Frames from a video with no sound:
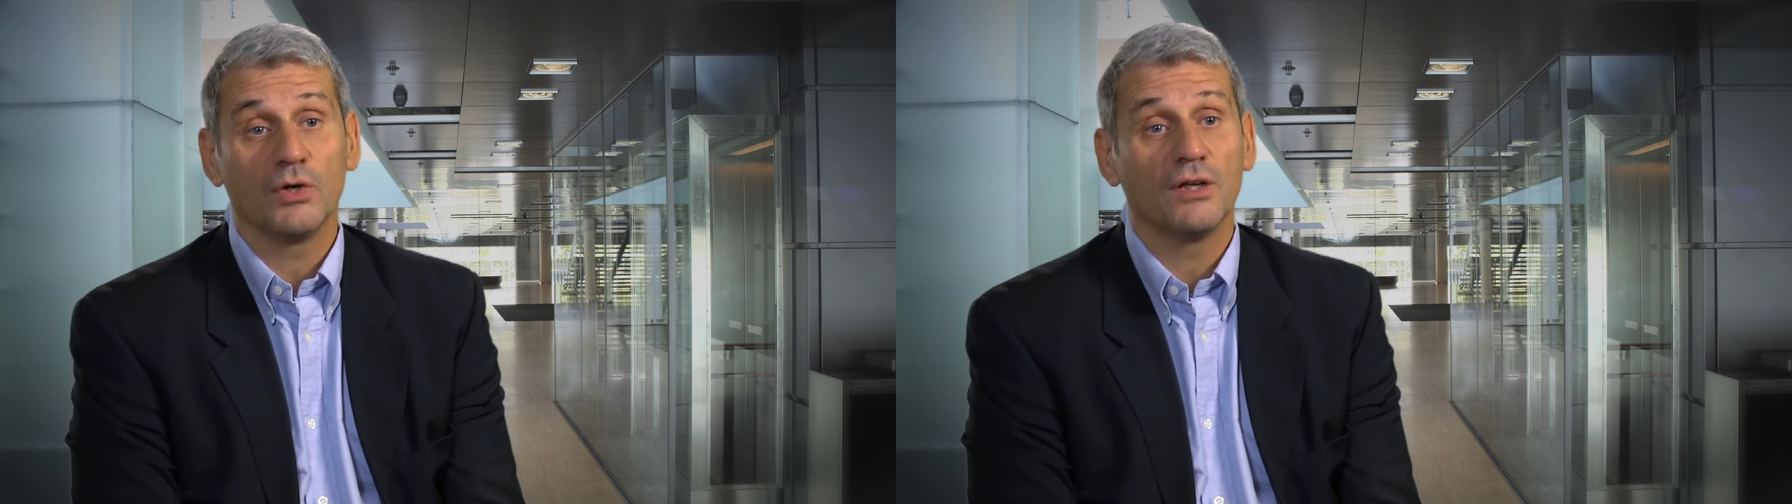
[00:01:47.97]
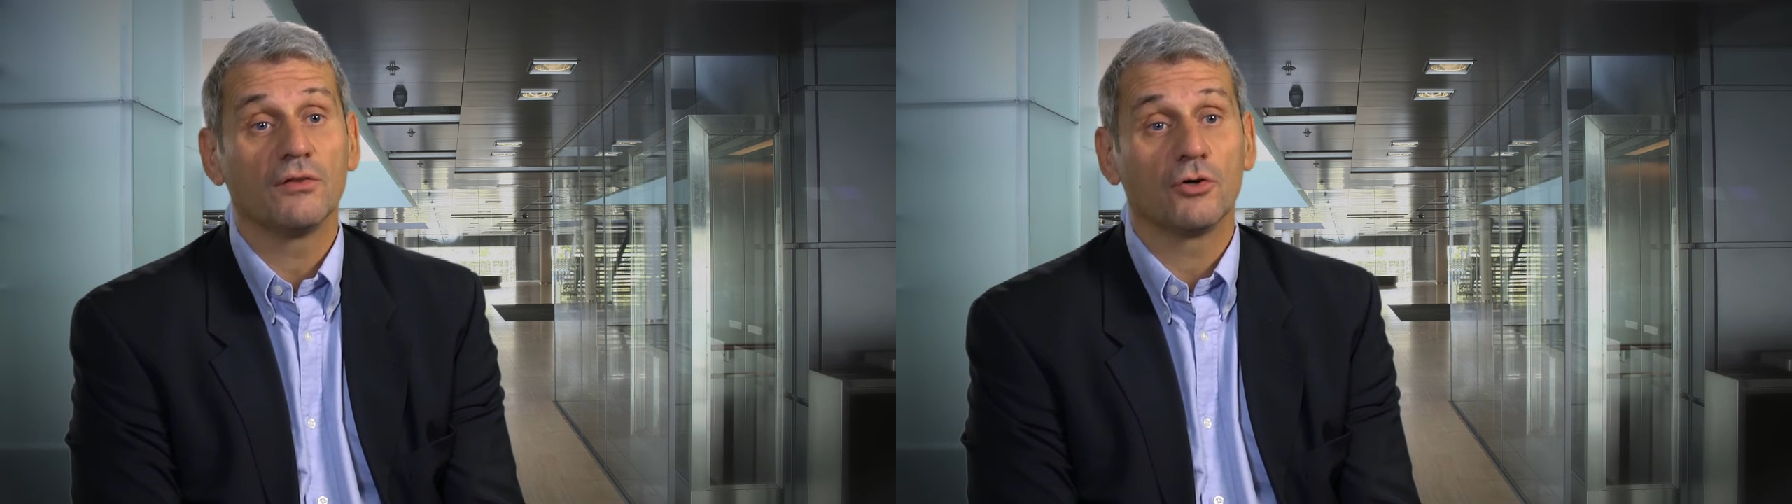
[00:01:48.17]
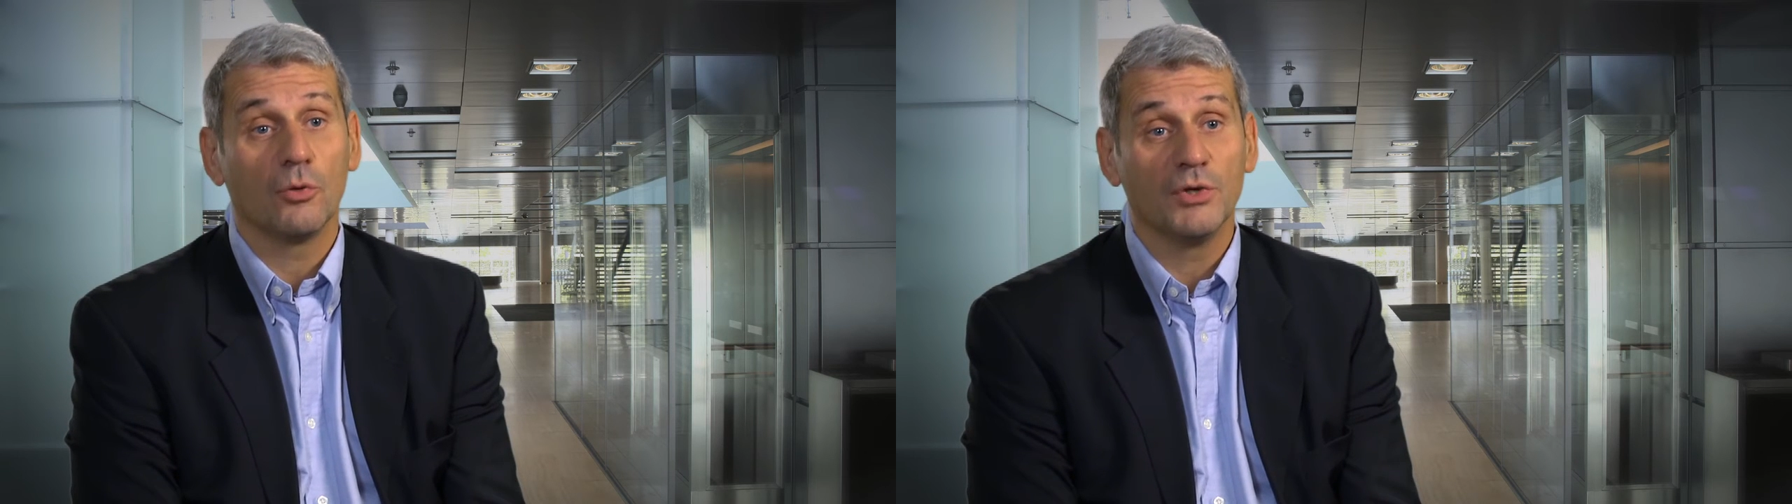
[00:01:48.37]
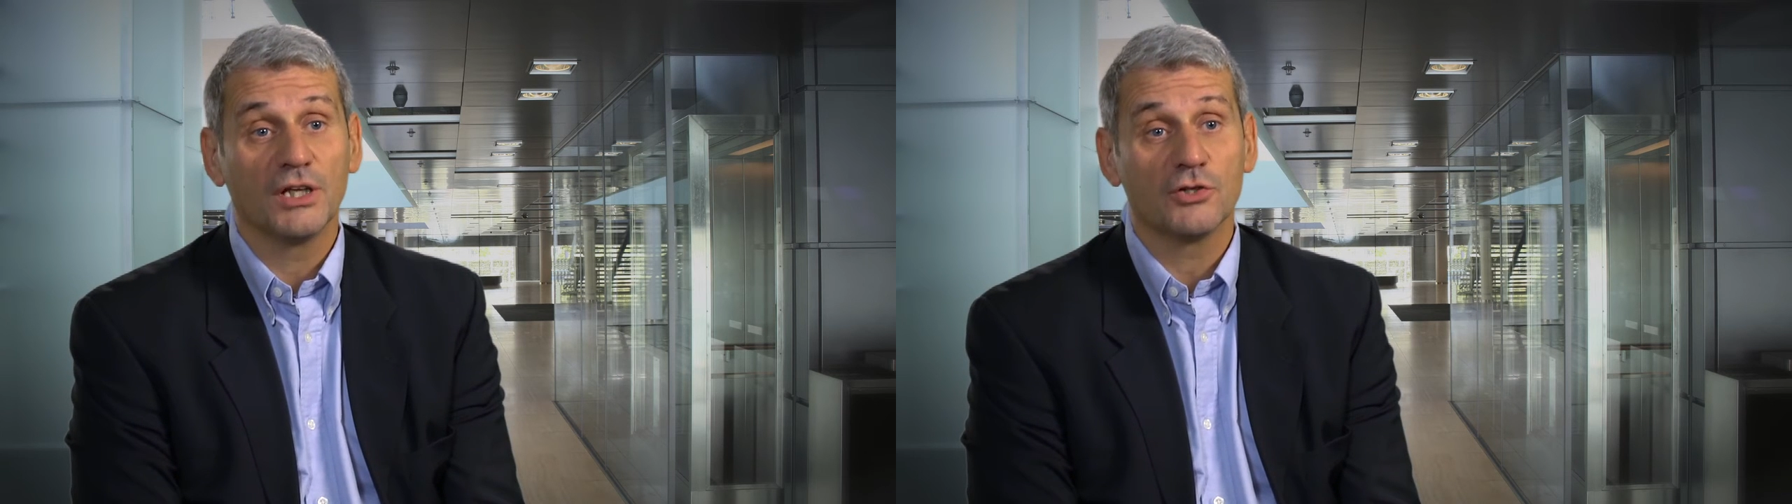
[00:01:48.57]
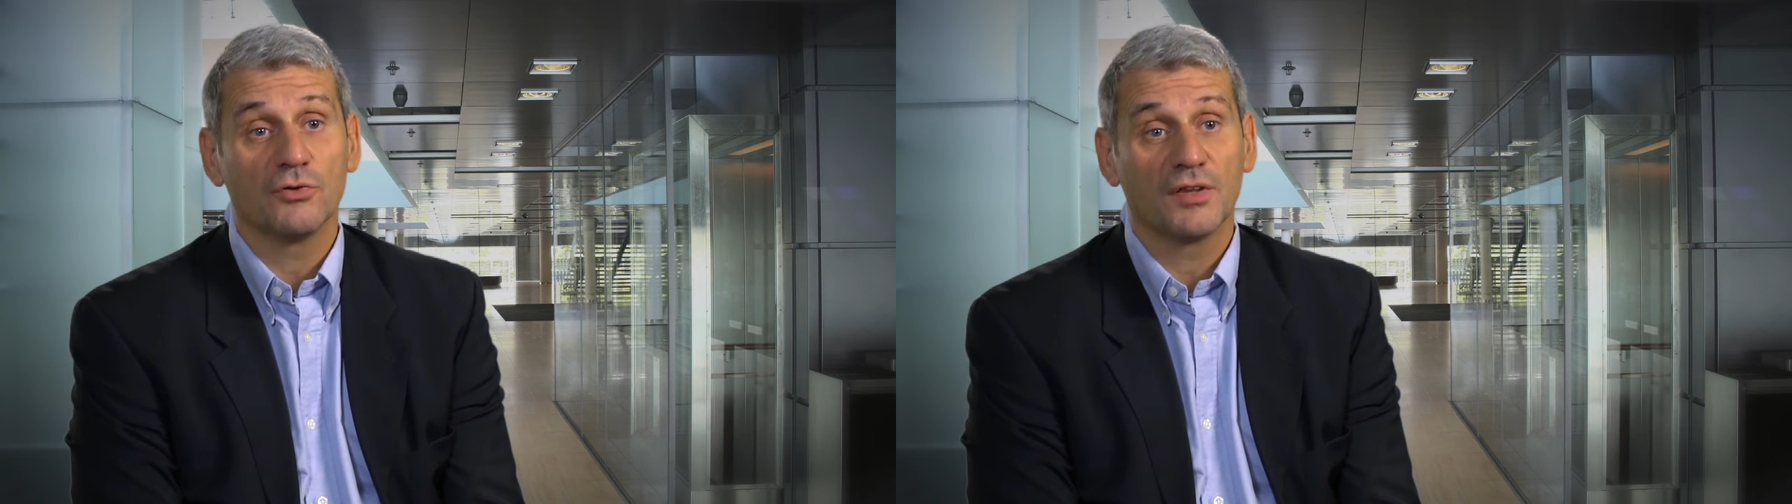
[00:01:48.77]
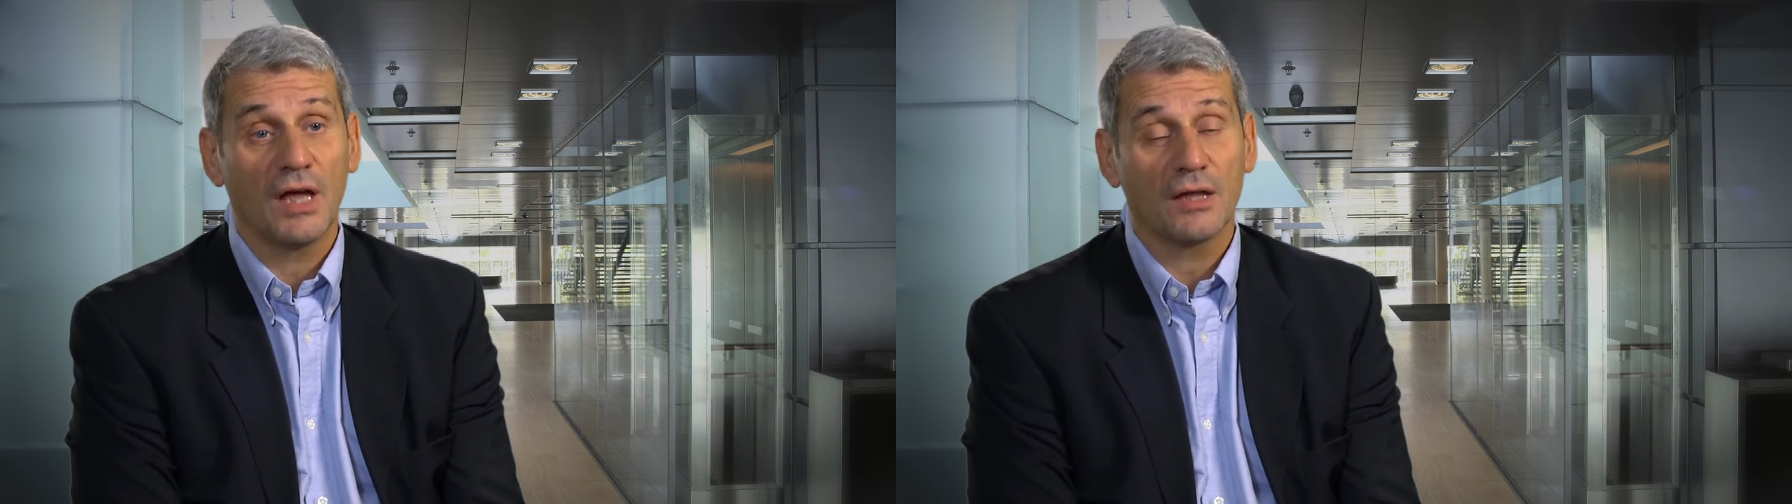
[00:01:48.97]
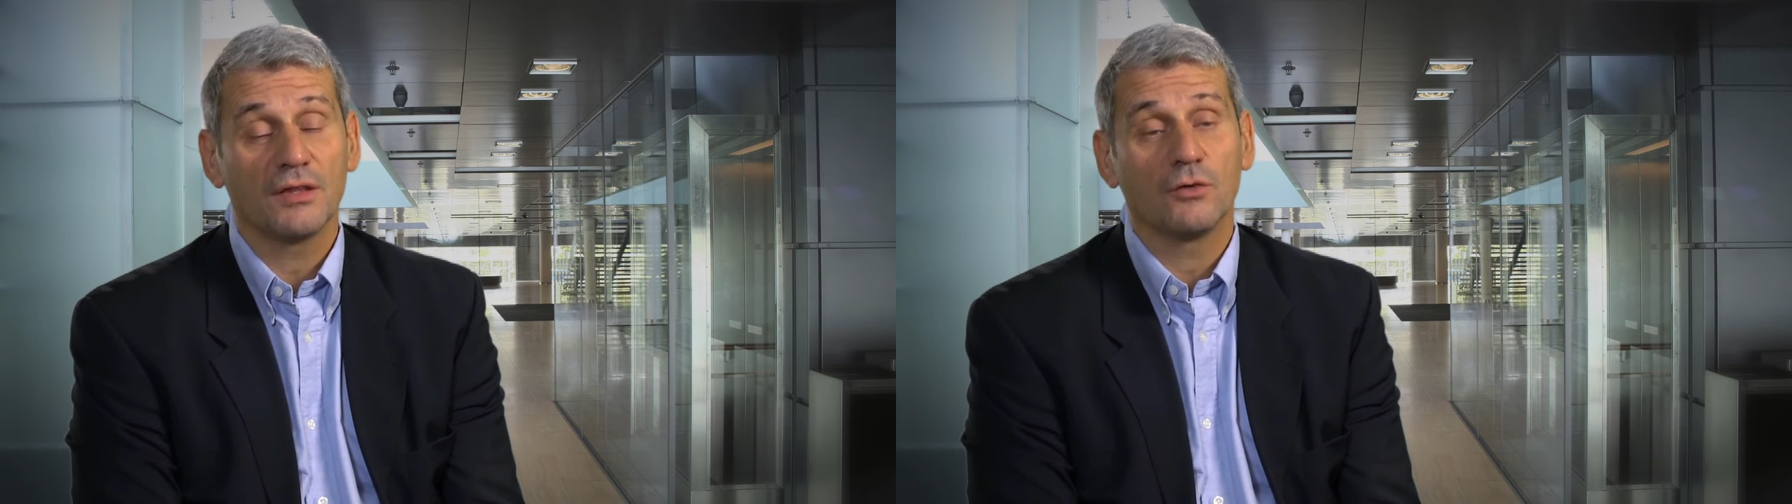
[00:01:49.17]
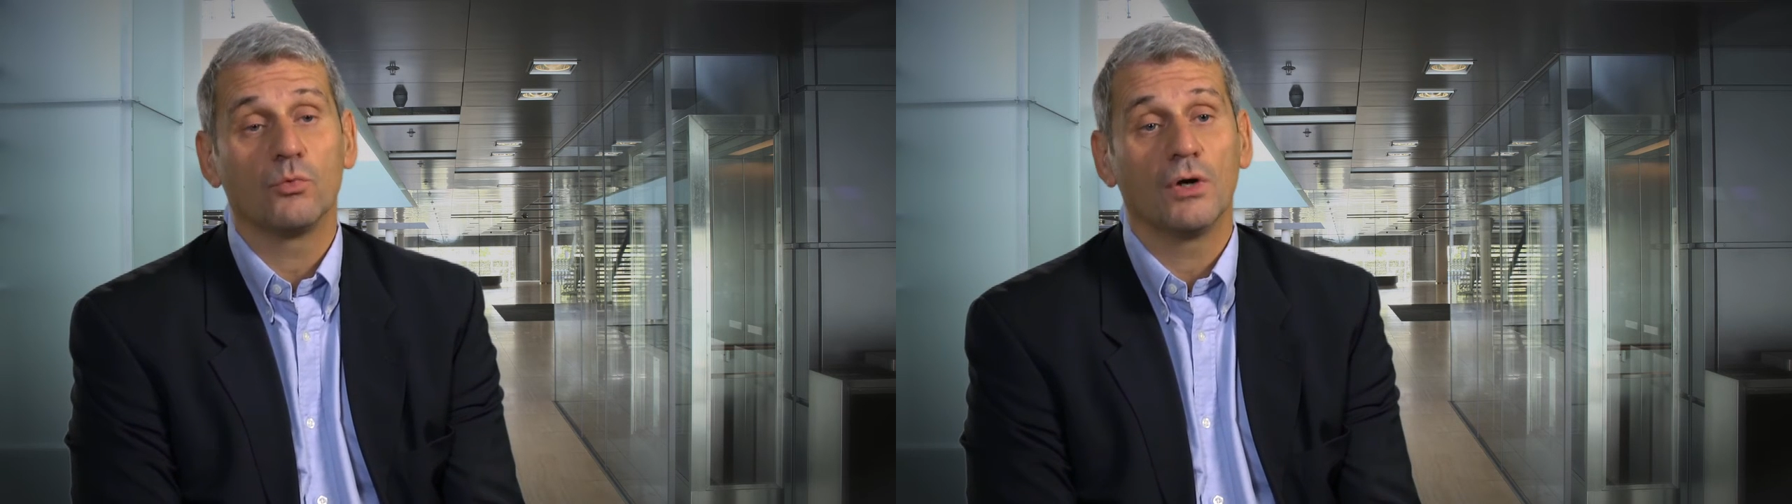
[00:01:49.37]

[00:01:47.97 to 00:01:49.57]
enhance the communication stacks that